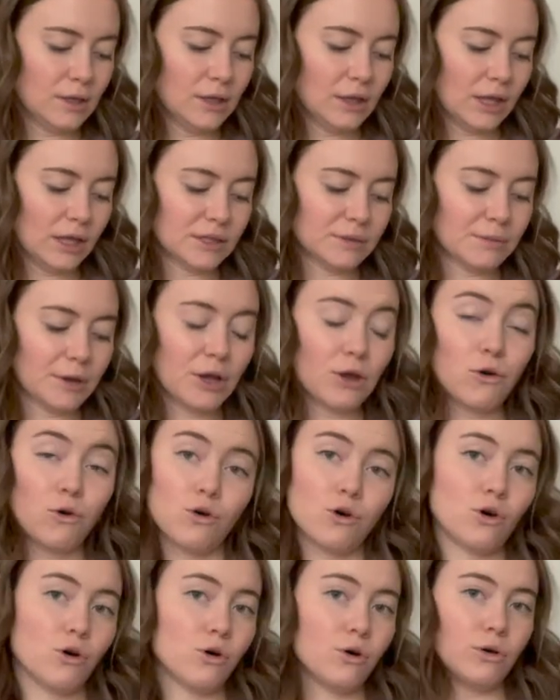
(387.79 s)
That's my
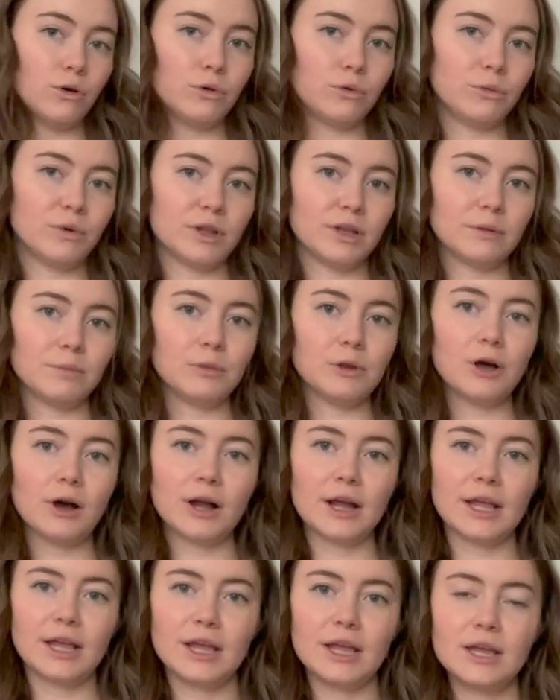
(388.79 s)
goal with
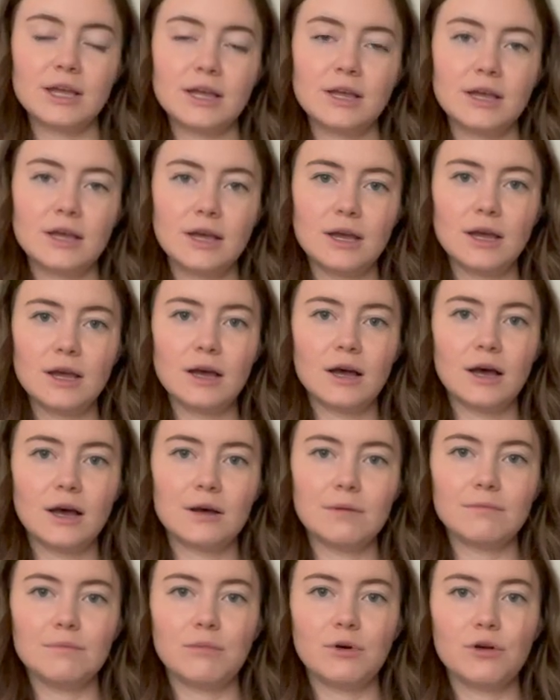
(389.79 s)
blocking
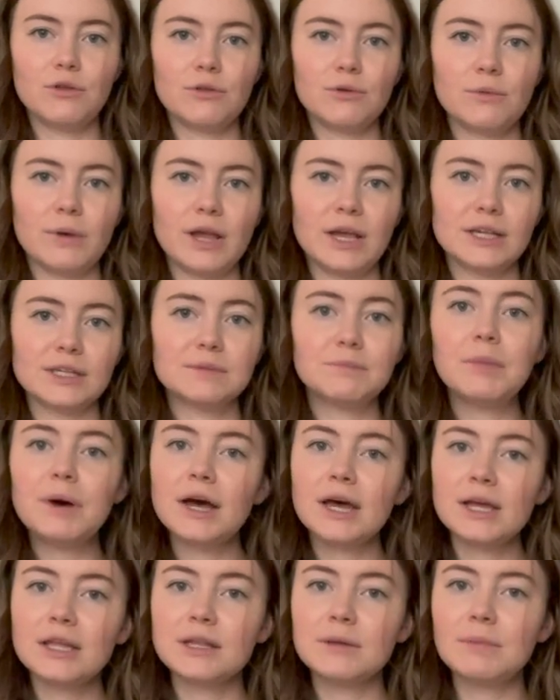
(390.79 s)
um, both ways.
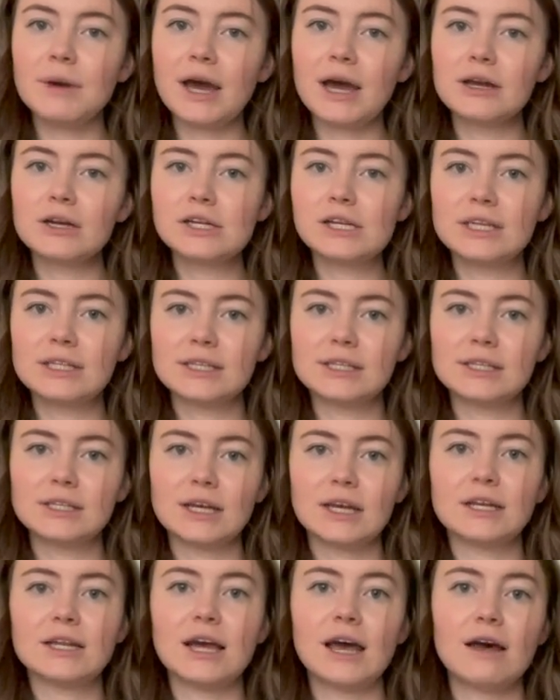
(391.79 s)
But the pattern is
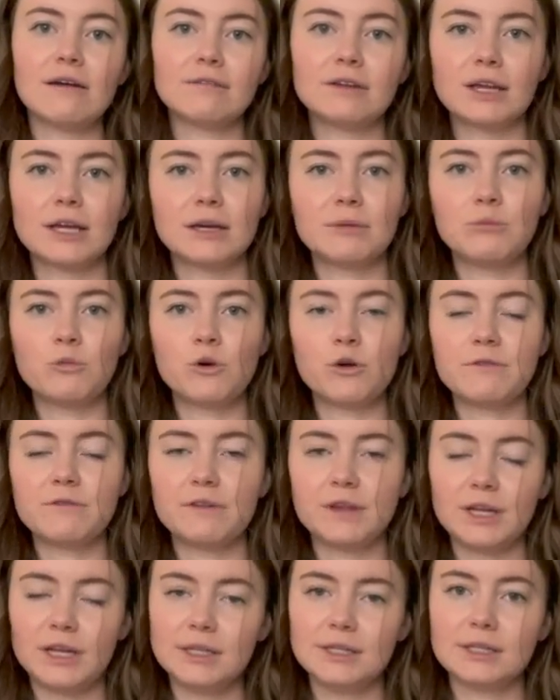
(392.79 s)
designed to have like a more
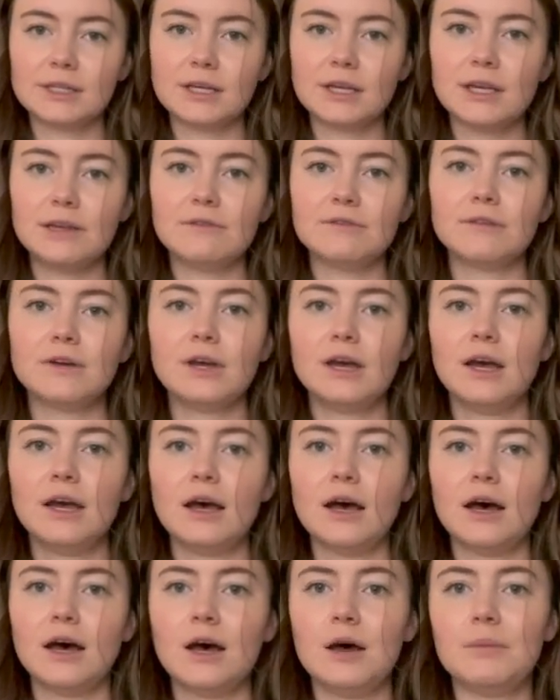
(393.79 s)
fitted sleeve
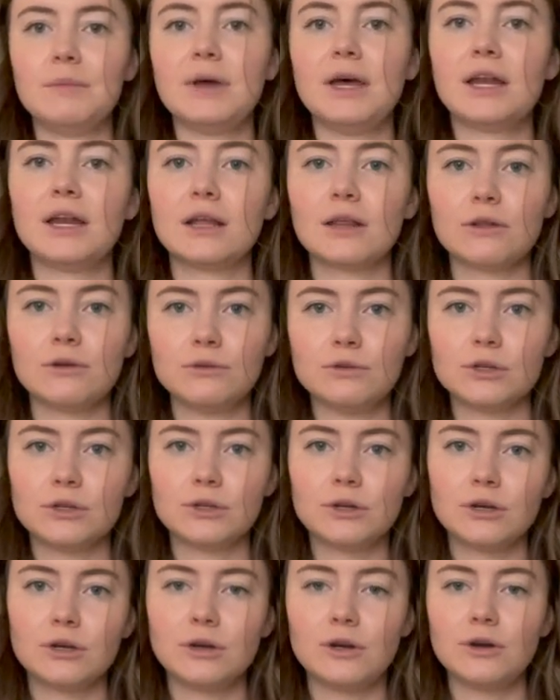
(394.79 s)
um, and a
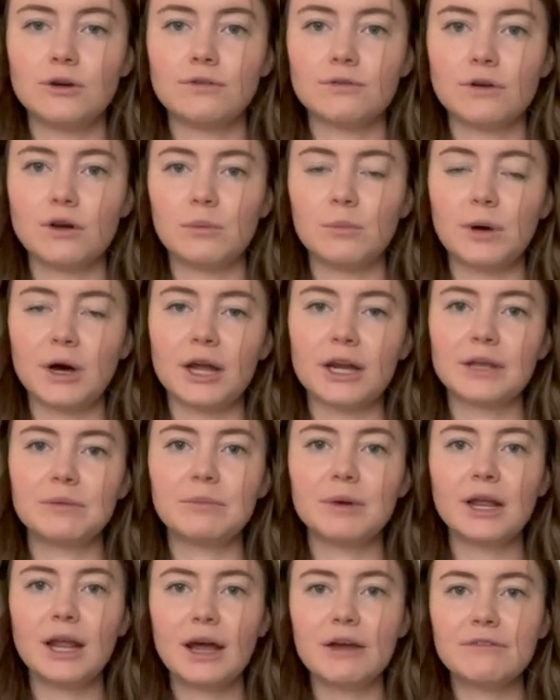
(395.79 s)
looser overall body.
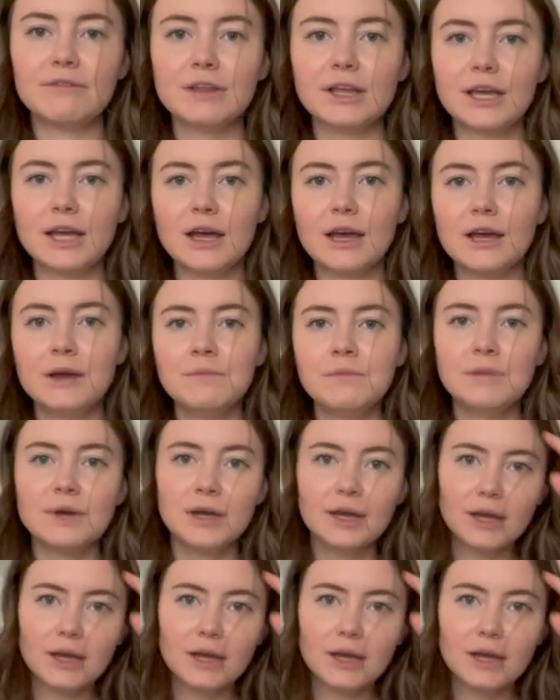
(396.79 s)
But I feel like I'm